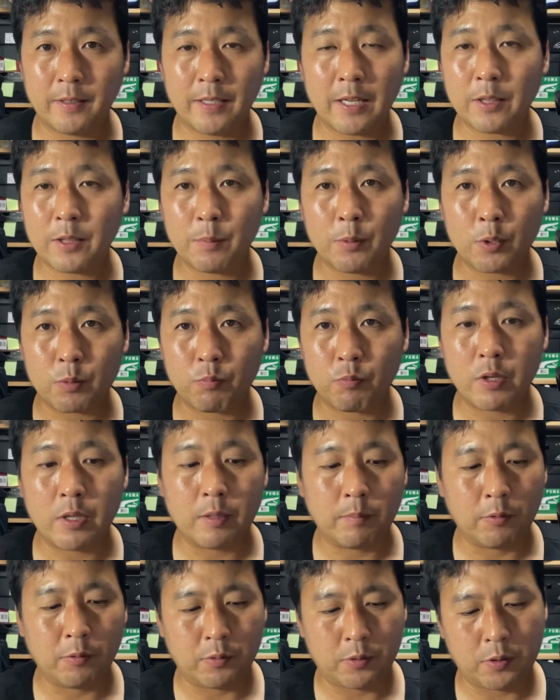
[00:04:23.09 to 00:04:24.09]
Not the most
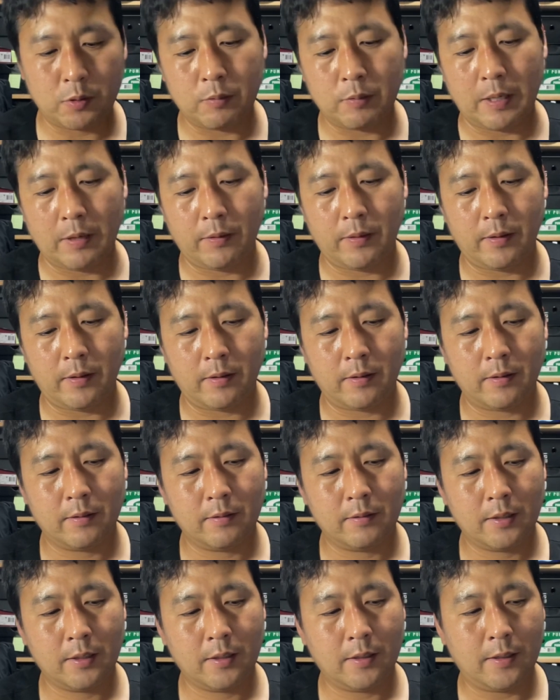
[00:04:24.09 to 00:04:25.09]
breathable shoe out there.
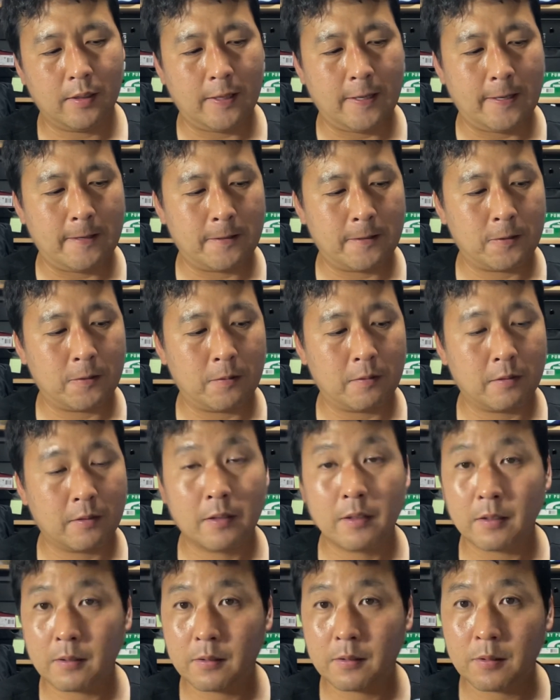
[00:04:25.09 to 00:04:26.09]
So
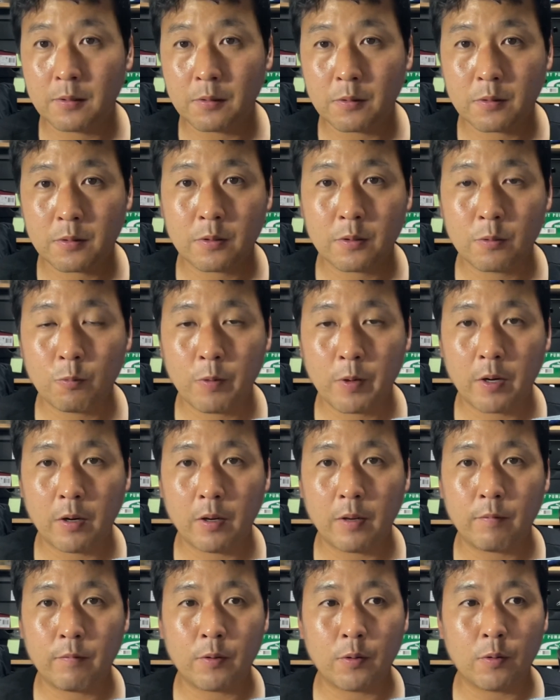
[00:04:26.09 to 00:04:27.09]
good shoes to wear
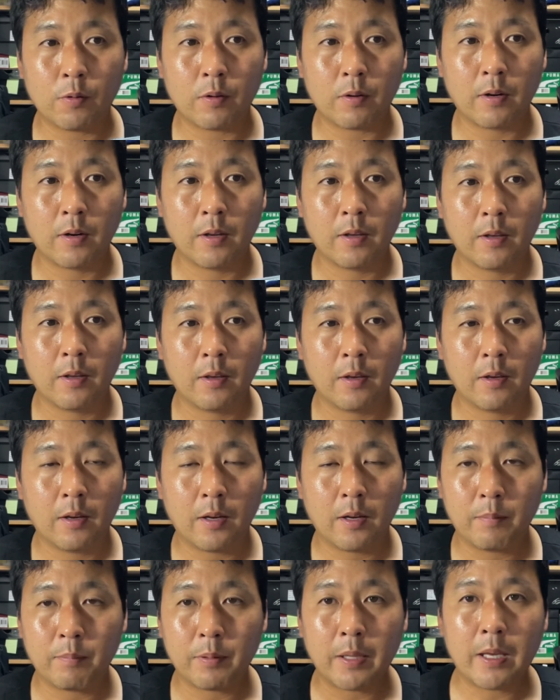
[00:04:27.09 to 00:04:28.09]
if you're
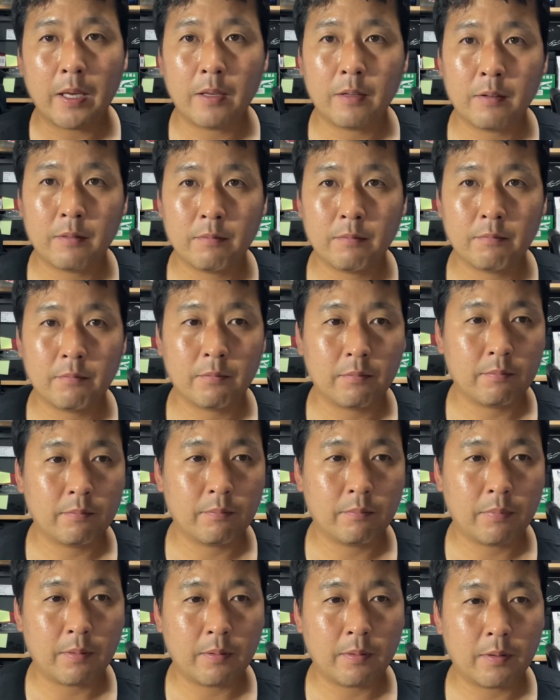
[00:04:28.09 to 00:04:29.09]
playing in
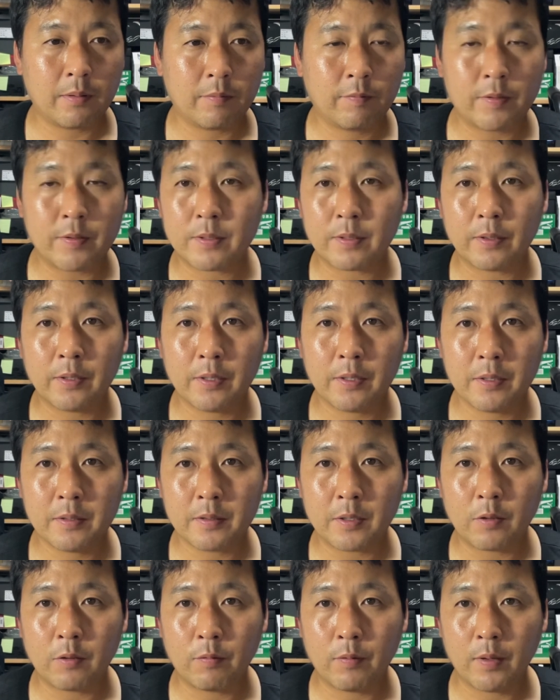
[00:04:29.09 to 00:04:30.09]
facilities
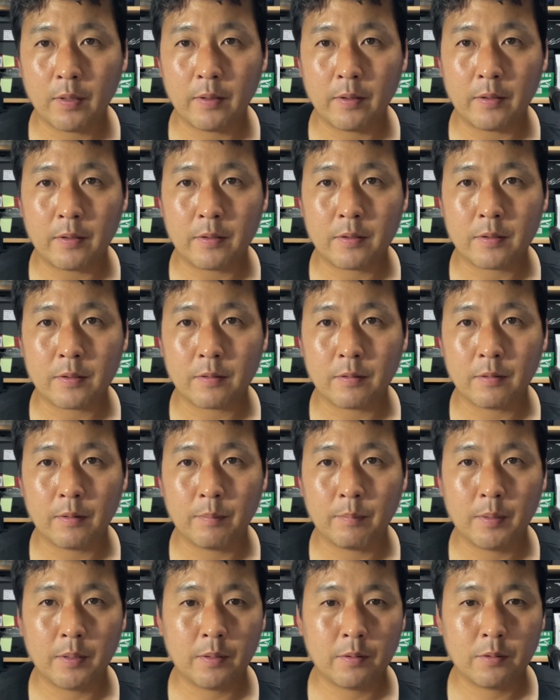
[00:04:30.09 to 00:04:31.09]
that you feel it's a
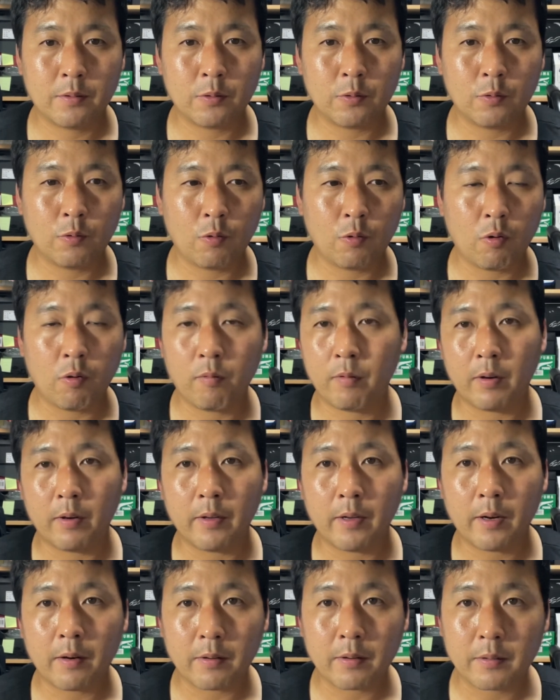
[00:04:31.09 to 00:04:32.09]
bit too
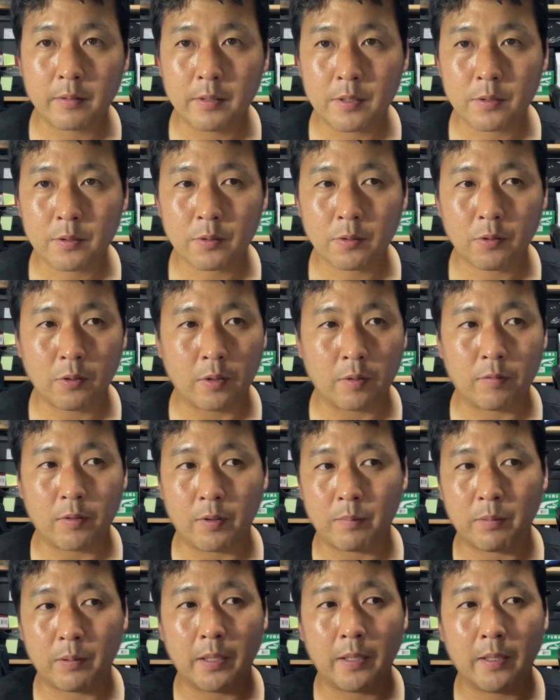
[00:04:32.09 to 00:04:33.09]
overly air conditioned, or if
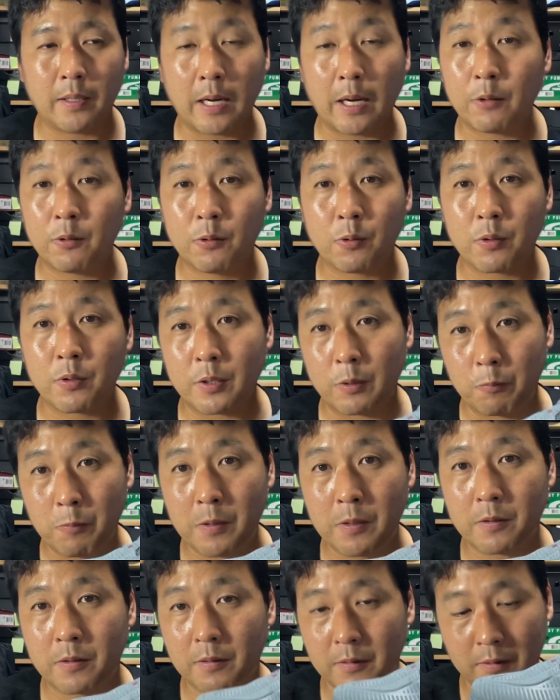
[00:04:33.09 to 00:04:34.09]
you're playing outdoors in
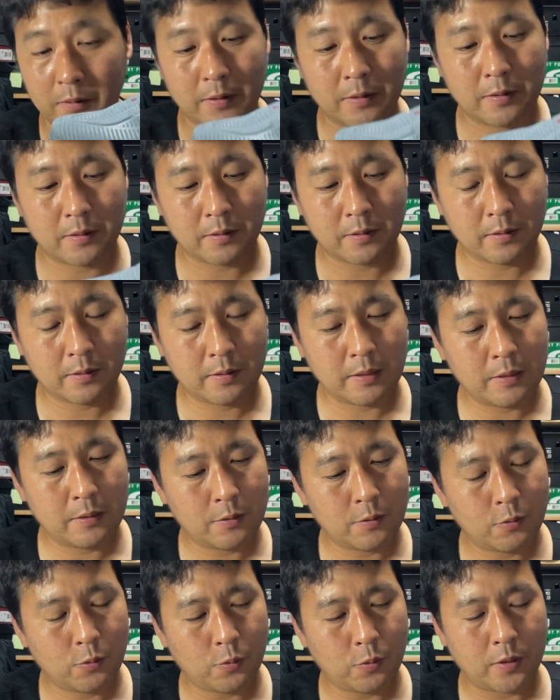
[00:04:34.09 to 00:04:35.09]
winter, this is a
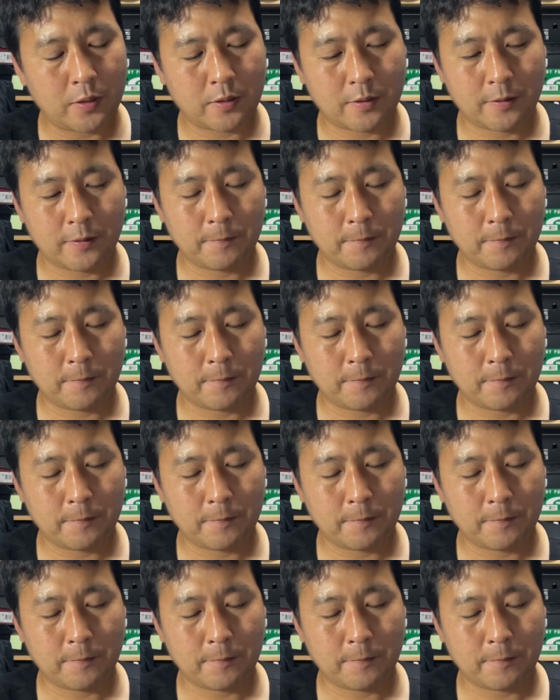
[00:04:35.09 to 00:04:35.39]
decent choice.